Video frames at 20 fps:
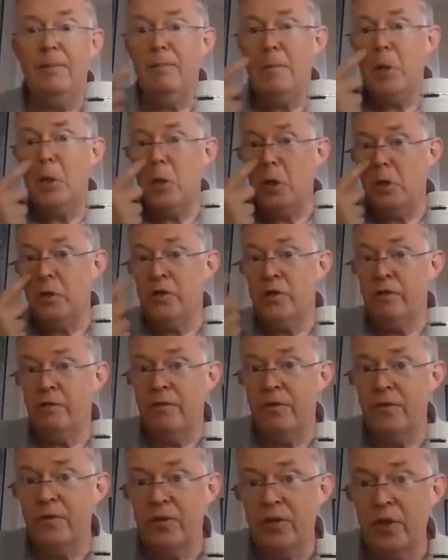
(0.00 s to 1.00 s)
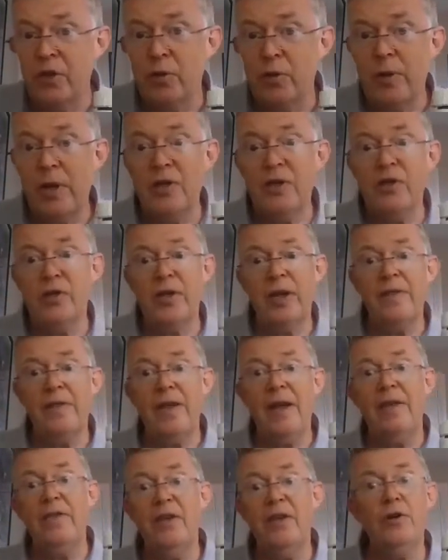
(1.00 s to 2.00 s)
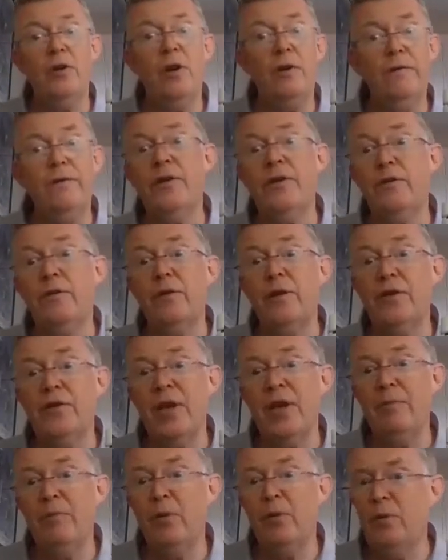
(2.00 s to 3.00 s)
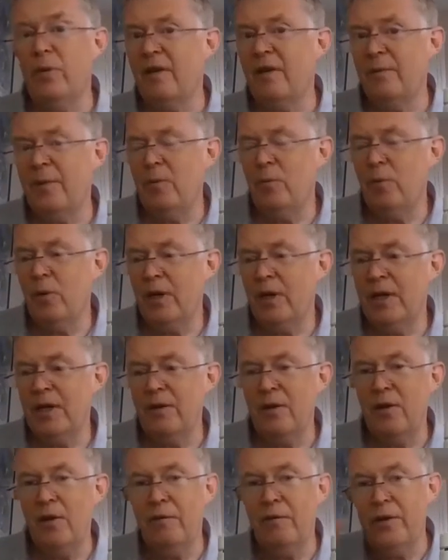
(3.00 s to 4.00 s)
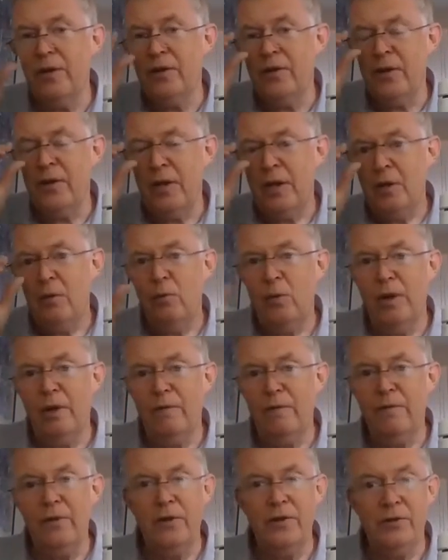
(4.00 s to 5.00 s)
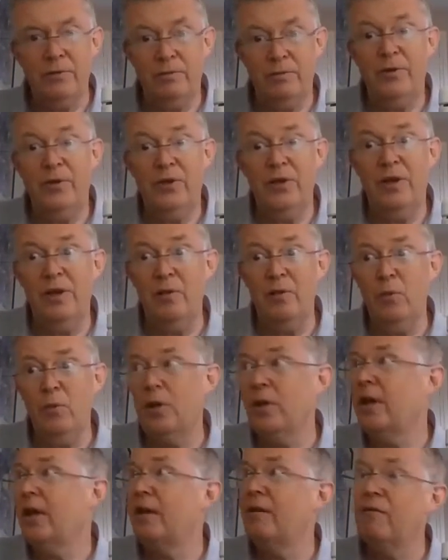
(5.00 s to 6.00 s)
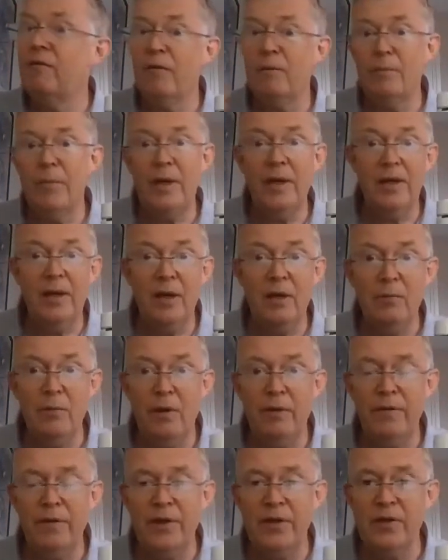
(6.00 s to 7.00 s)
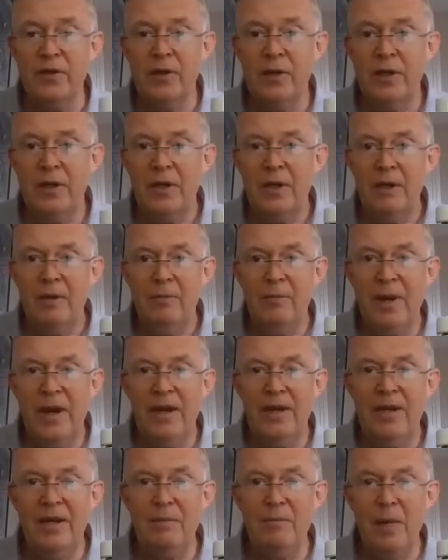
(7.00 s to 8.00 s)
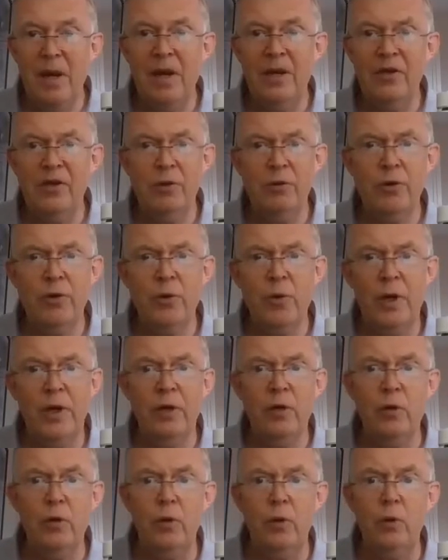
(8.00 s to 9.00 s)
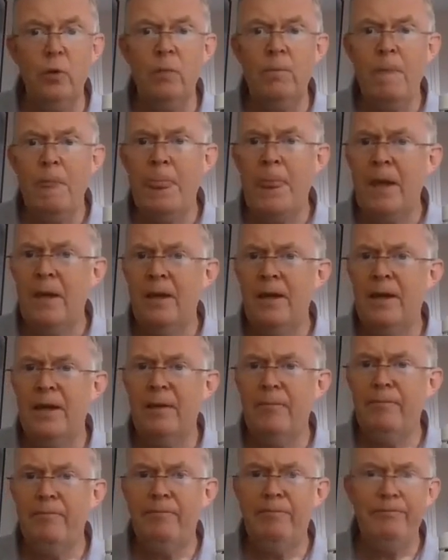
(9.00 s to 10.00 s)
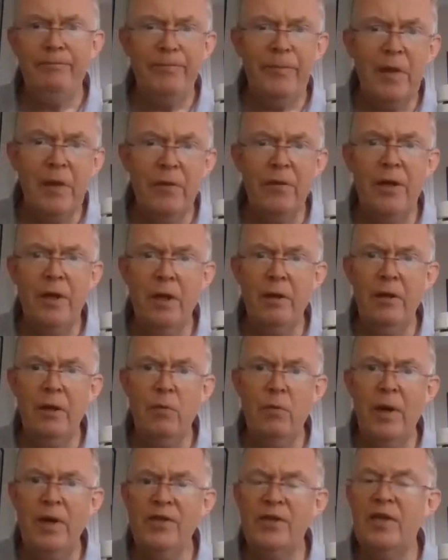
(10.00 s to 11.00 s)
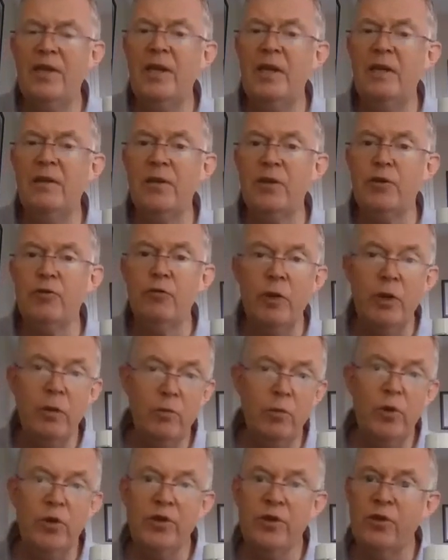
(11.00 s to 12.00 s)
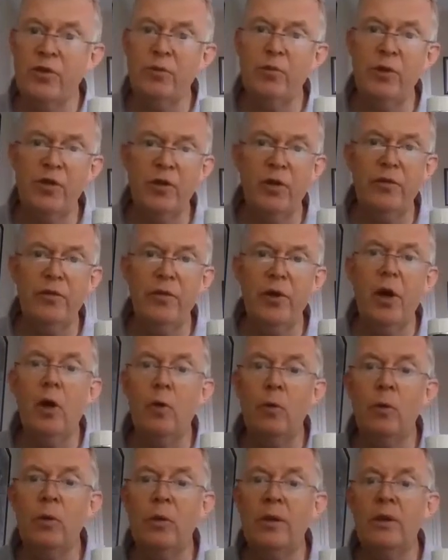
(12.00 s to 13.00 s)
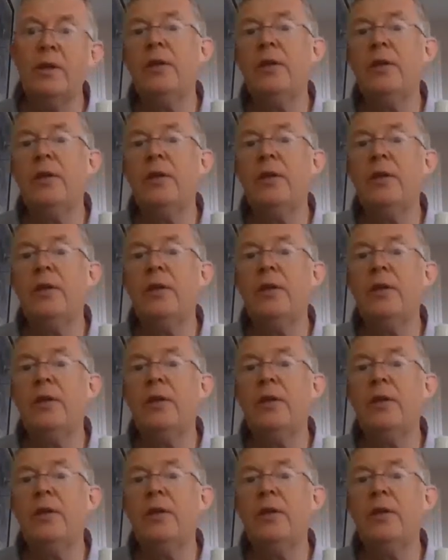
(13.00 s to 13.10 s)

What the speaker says: Lots of situations like that. This office, for example, I've been working in the office. When I first started working from my home office back in March. It was quite cool. The only way to heat this room was to switch on the whole